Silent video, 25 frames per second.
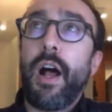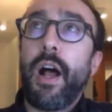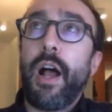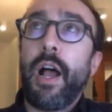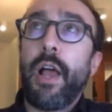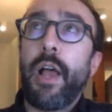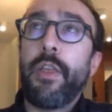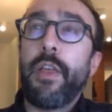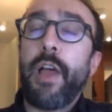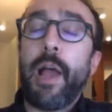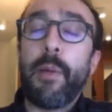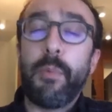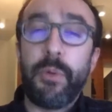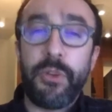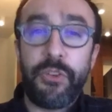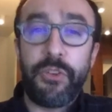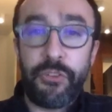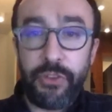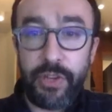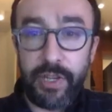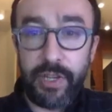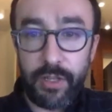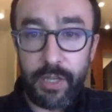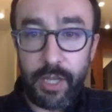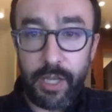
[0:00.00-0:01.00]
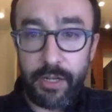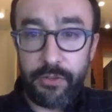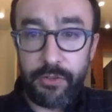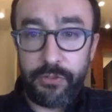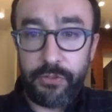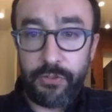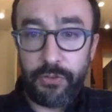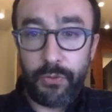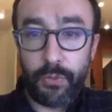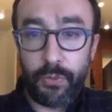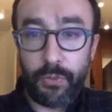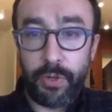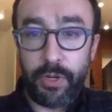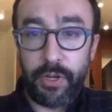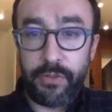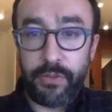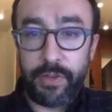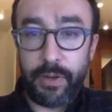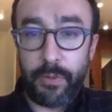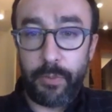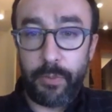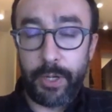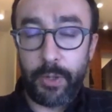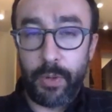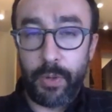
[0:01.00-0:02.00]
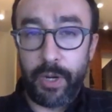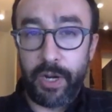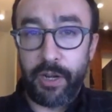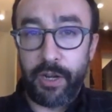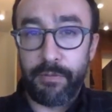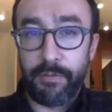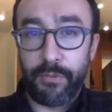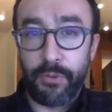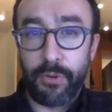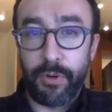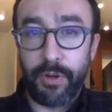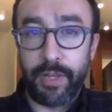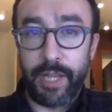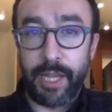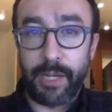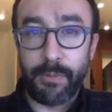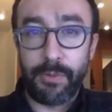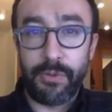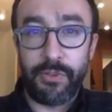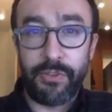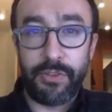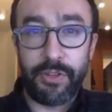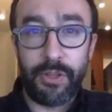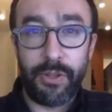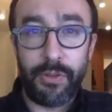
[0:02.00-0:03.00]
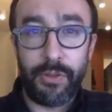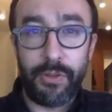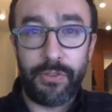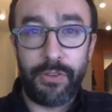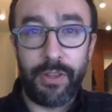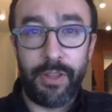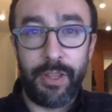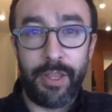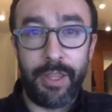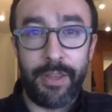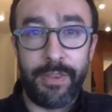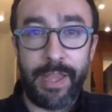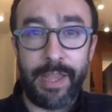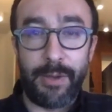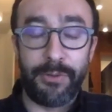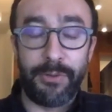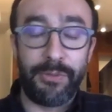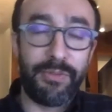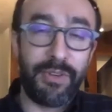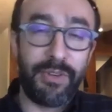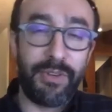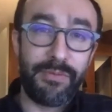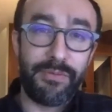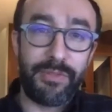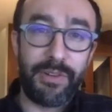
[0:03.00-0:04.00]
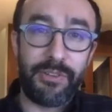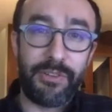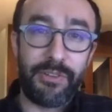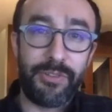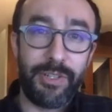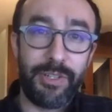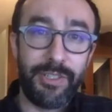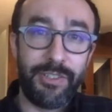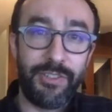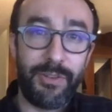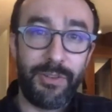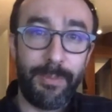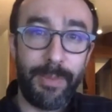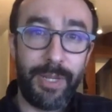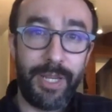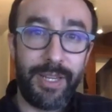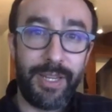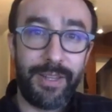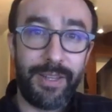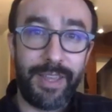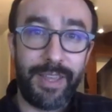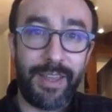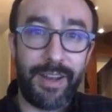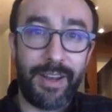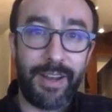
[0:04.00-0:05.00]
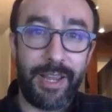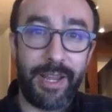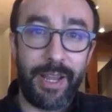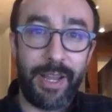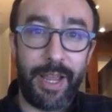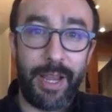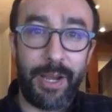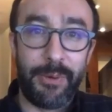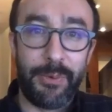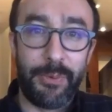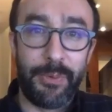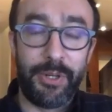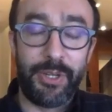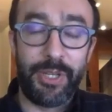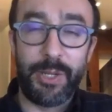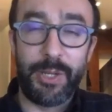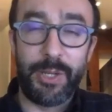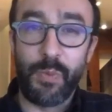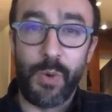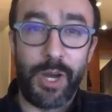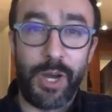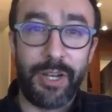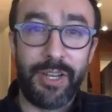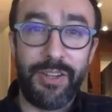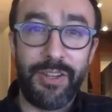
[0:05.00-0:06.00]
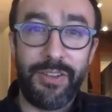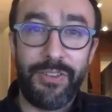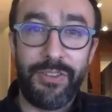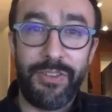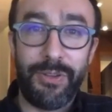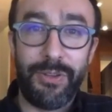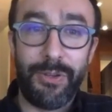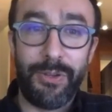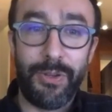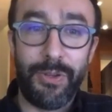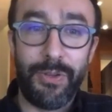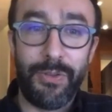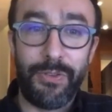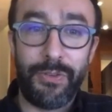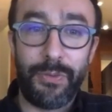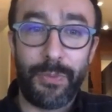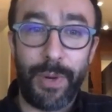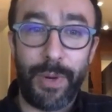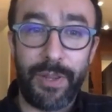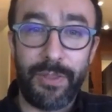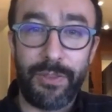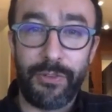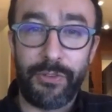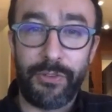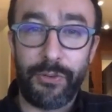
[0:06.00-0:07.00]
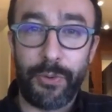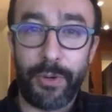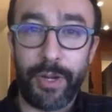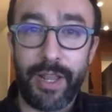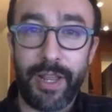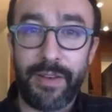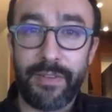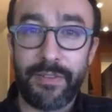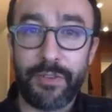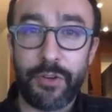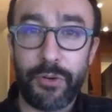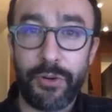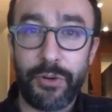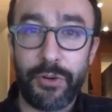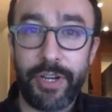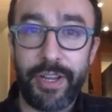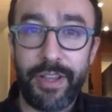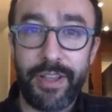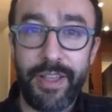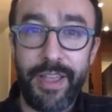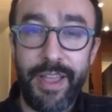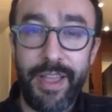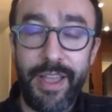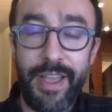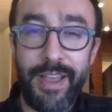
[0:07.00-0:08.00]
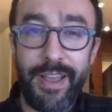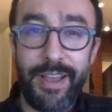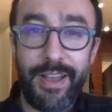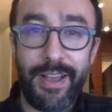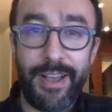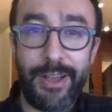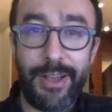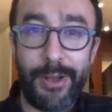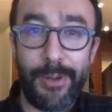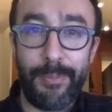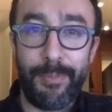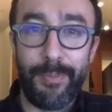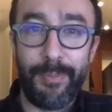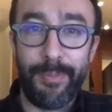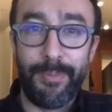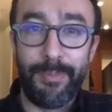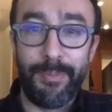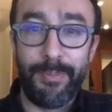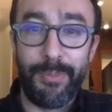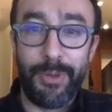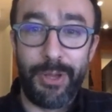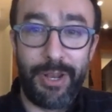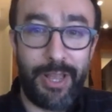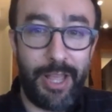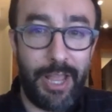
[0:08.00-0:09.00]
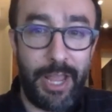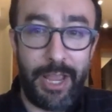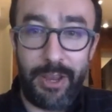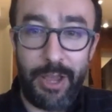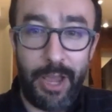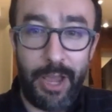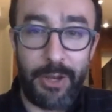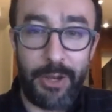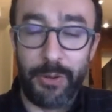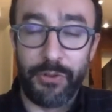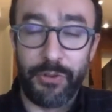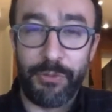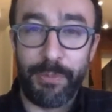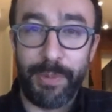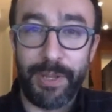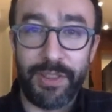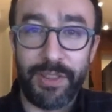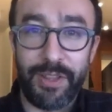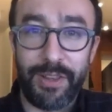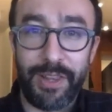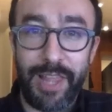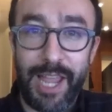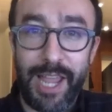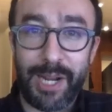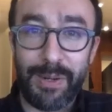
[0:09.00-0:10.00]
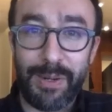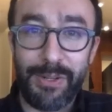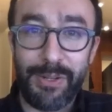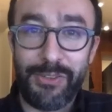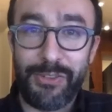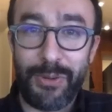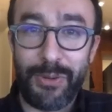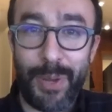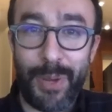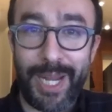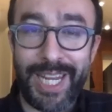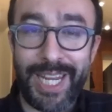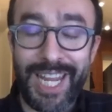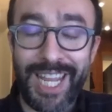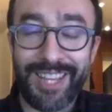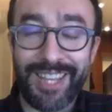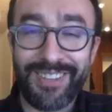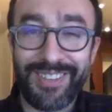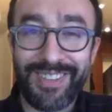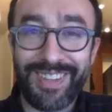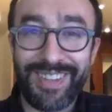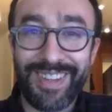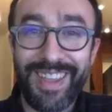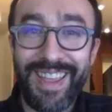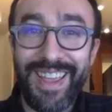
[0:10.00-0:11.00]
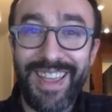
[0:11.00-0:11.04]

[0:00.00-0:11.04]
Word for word: I, I, would see a lot of stories that required foreign language skills, and, and that was very frustrating to me. And then I, I, really wanted to to write the story out of Korea, um, but I, I, don't speak the language, so I can't.